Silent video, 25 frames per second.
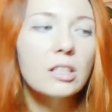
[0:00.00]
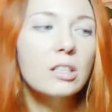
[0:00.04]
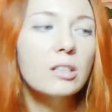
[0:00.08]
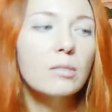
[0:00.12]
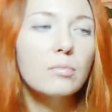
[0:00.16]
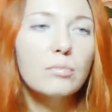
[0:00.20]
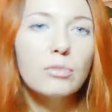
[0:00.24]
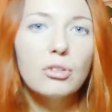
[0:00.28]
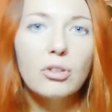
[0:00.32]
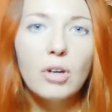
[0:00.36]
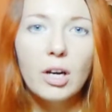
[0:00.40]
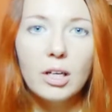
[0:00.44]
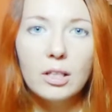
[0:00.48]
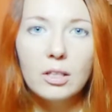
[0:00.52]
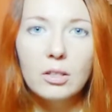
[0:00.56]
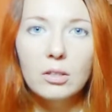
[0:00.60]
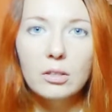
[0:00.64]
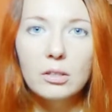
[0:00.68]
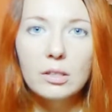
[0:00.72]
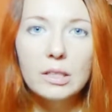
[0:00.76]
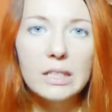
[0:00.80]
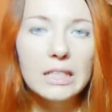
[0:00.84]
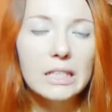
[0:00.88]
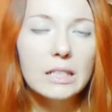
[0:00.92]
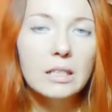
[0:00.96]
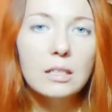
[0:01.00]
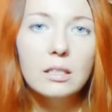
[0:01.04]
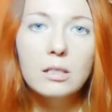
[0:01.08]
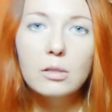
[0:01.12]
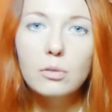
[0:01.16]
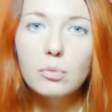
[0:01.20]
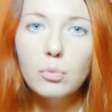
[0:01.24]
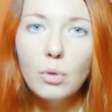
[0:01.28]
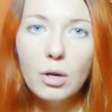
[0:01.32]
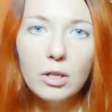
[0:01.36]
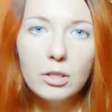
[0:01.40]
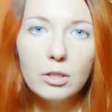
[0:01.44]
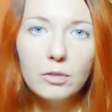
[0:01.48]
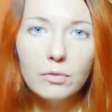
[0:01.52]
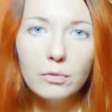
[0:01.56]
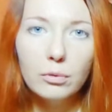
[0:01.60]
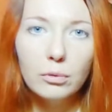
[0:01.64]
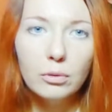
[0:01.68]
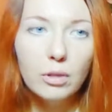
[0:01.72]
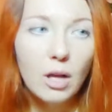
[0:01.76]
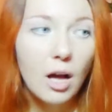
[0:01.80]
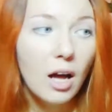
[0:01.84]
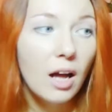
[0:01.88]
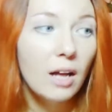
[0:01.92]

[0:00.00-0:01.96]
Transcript: It's miraculous, it's wonderful.